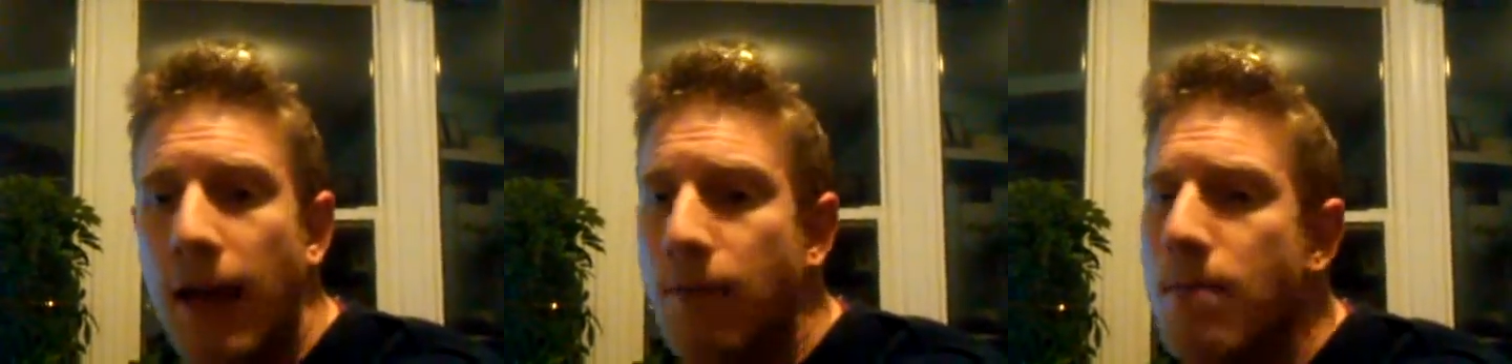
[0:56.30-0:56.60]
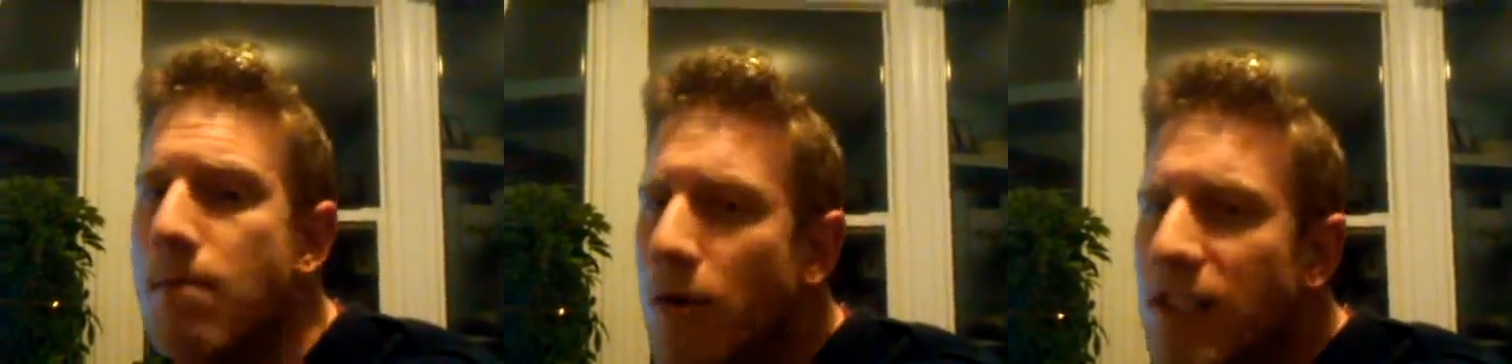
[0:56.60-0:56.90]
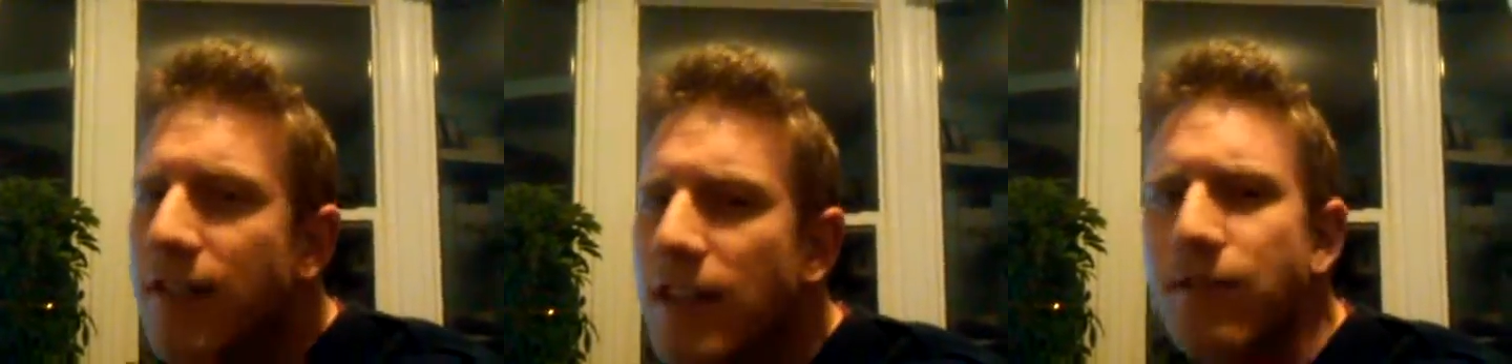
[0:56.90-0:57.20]
and
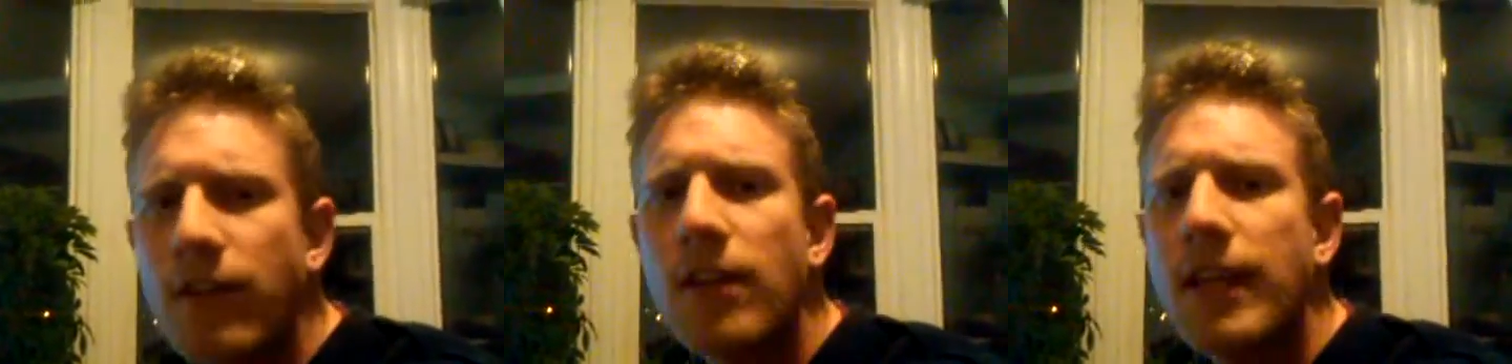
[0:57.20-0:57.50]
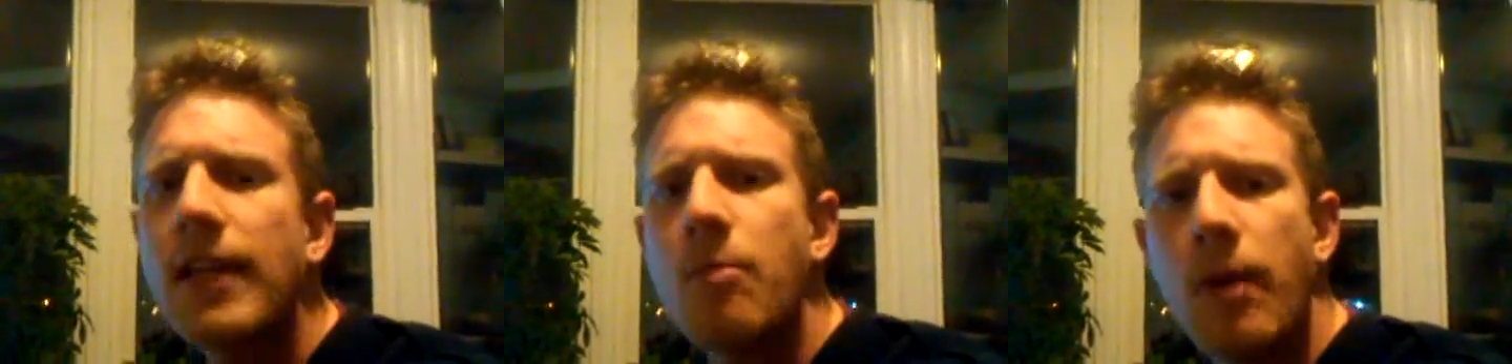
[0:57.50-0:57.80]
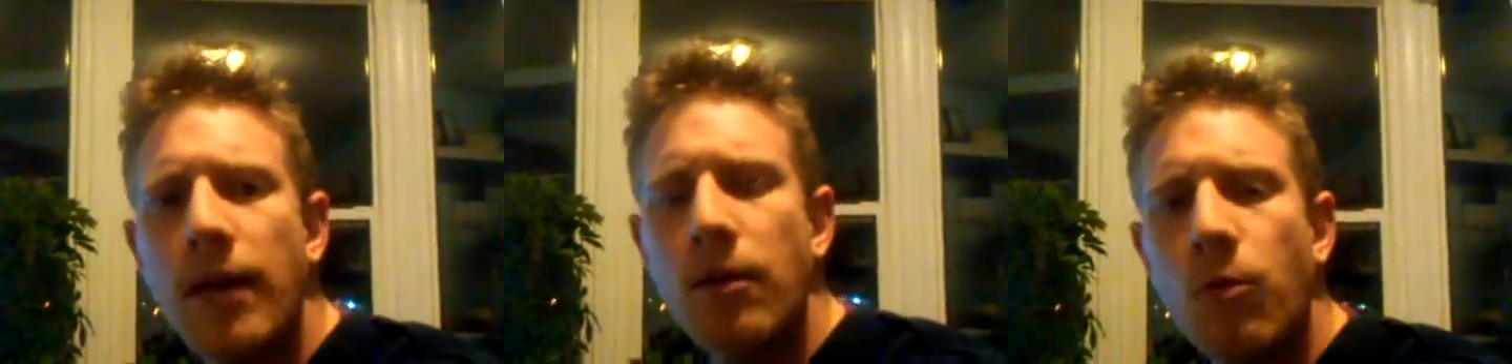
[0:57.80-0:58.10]
most of it is fairly
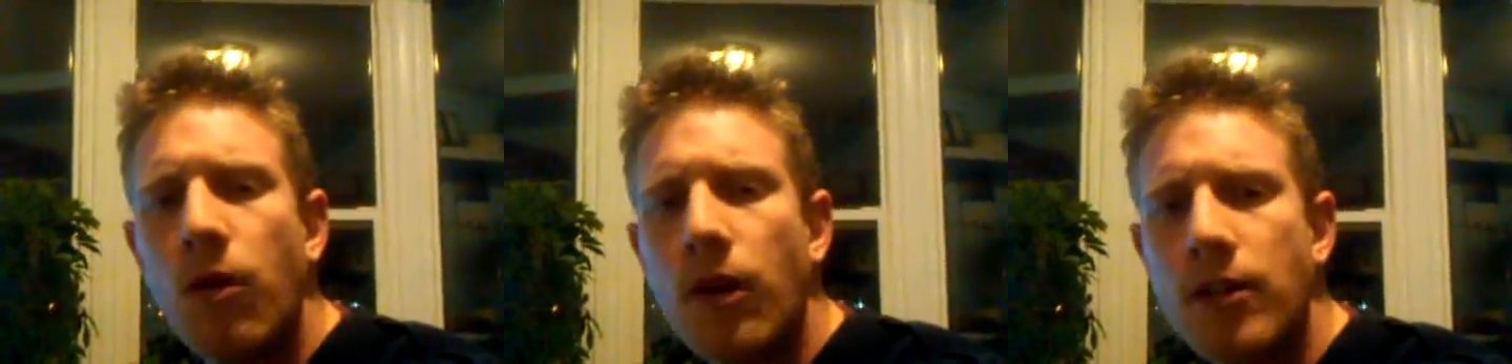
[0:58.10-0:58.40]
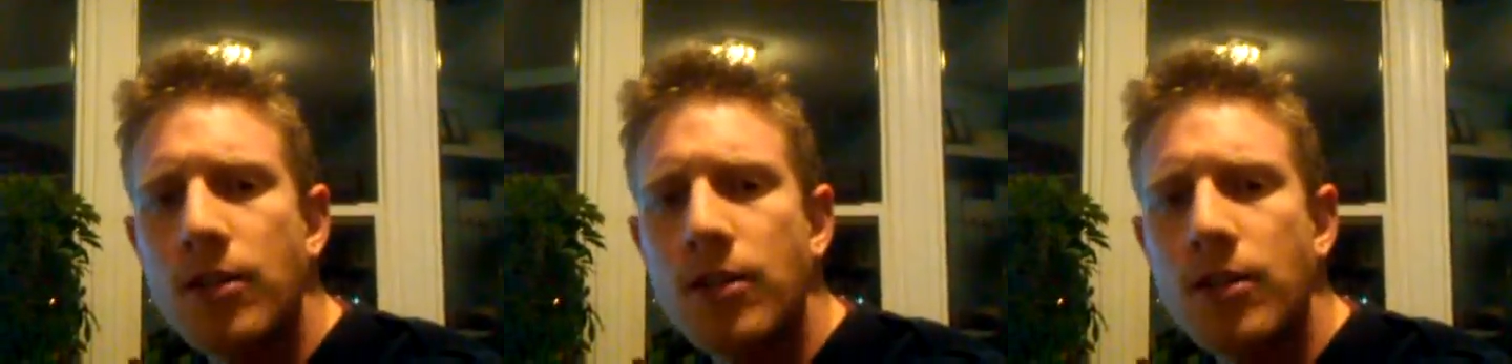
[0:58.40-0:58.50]
independent work.